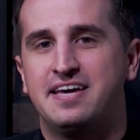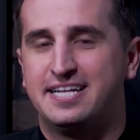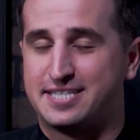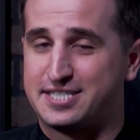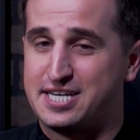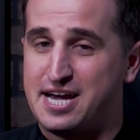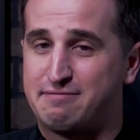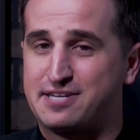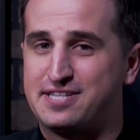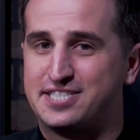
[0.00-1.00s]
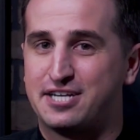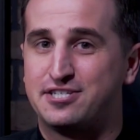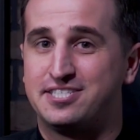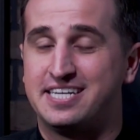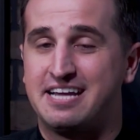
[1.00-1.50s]
It's the CIF Southern
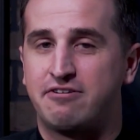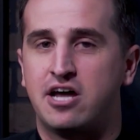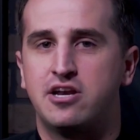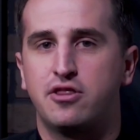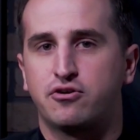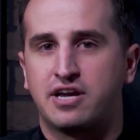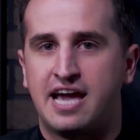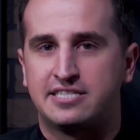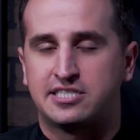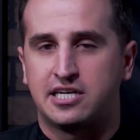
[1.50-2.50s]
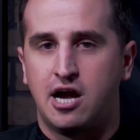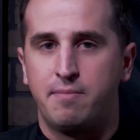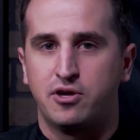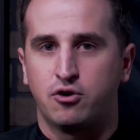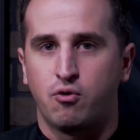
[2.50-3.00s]
Section Sit Down. Another guest
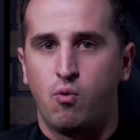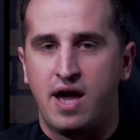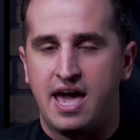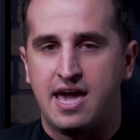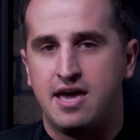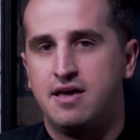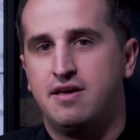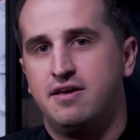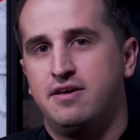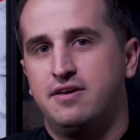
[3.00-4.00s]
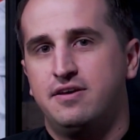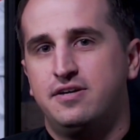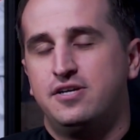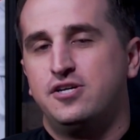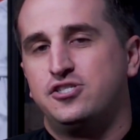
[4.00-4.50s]
coming your way.
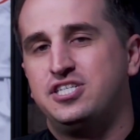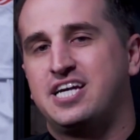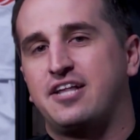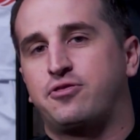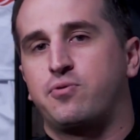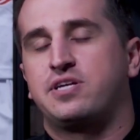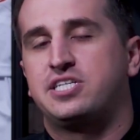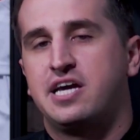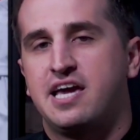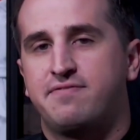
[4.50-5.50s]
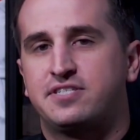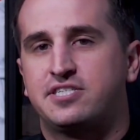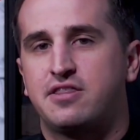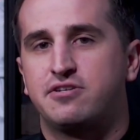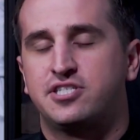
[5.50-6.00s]
She's got 3 CIF
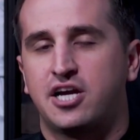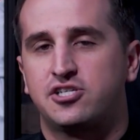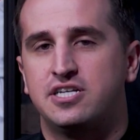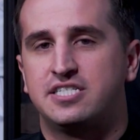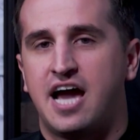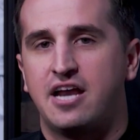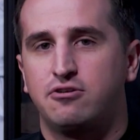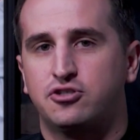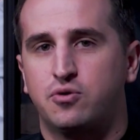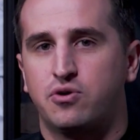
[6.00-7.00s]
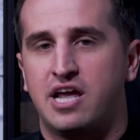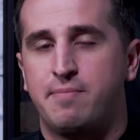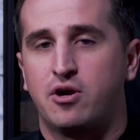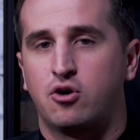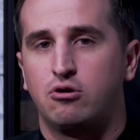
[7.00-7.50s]
Southern Section titles to her
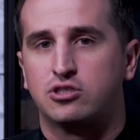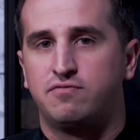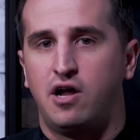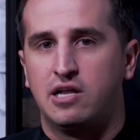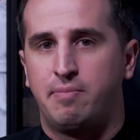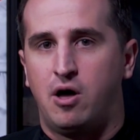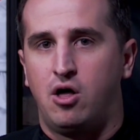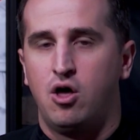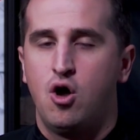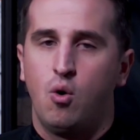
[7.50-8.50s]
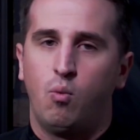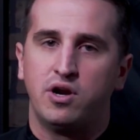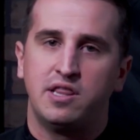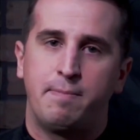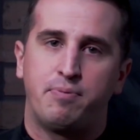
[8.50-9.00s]
name in girls volleyball.
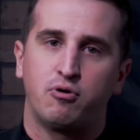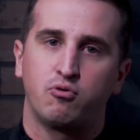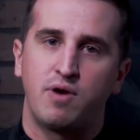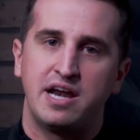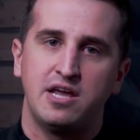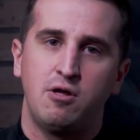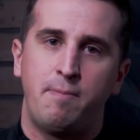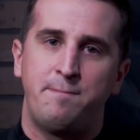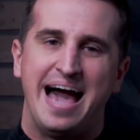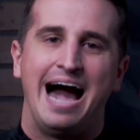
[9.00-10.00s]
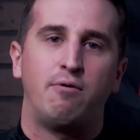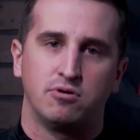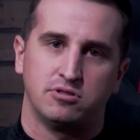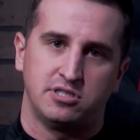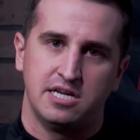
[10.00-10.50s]
One of the perennial
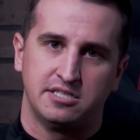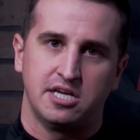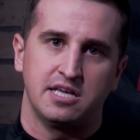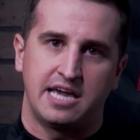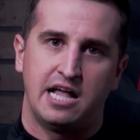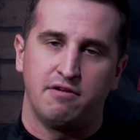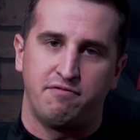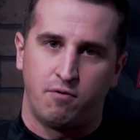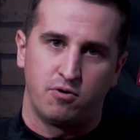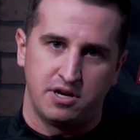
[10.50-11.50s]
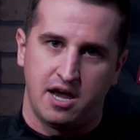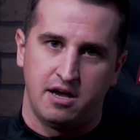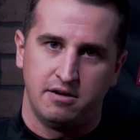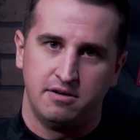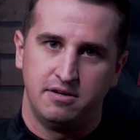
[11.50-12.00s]
powers in Southern California